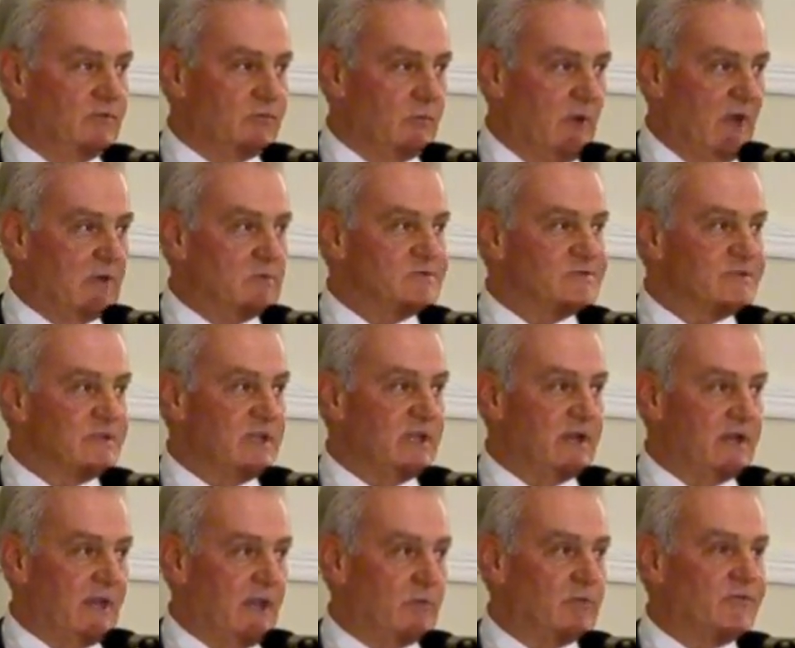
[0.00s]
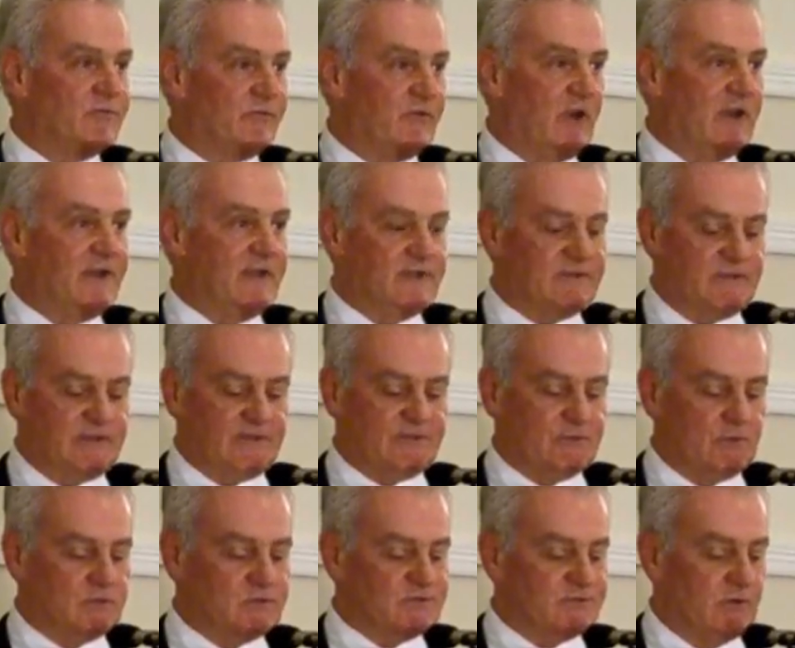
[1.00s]
So I was there and I was fighting to
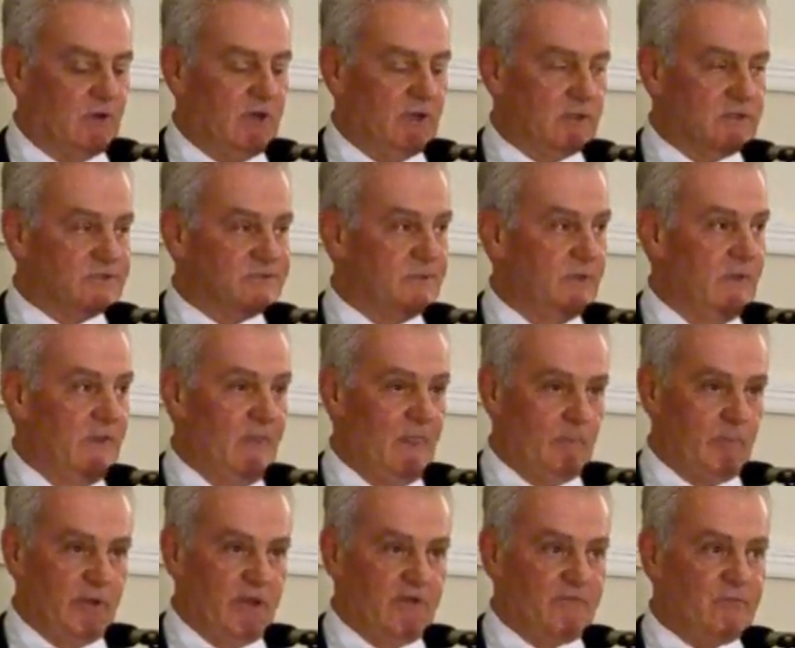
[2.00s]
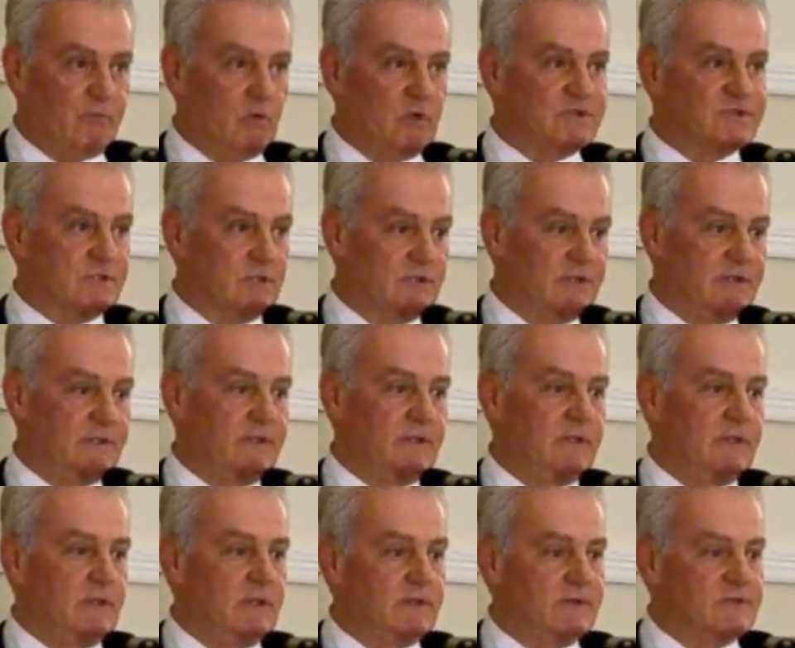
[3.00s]
get those dollars. But unfortunately,
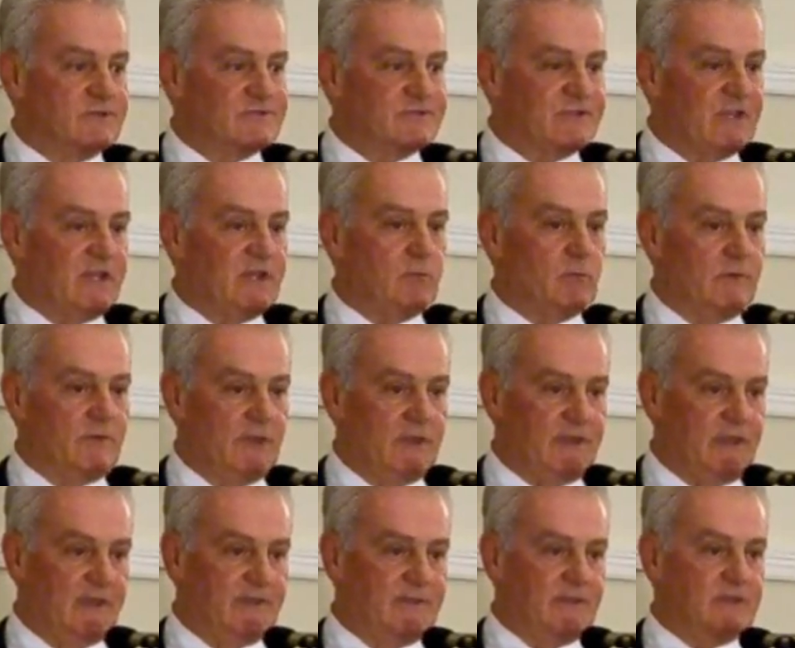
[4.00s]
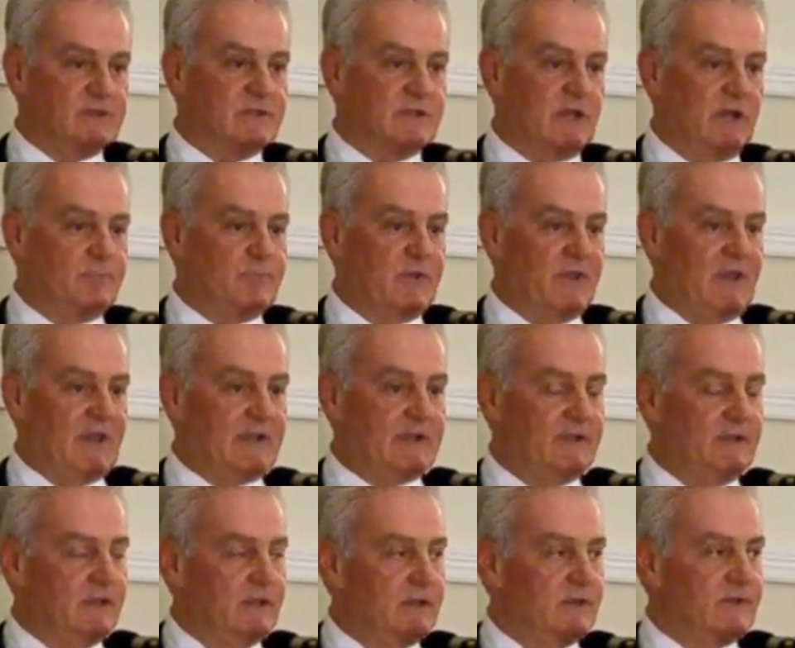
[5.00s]
the state, when they had their
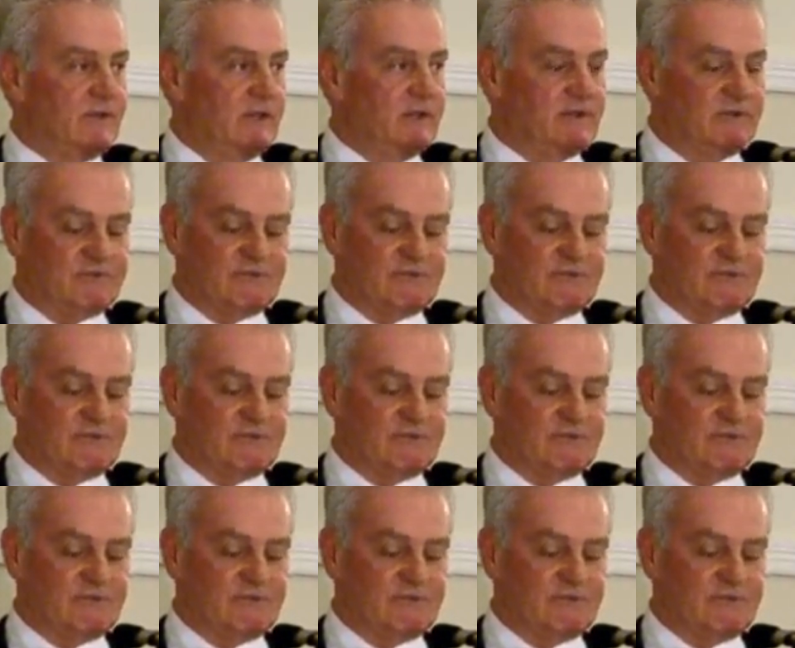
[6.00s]
cutback, they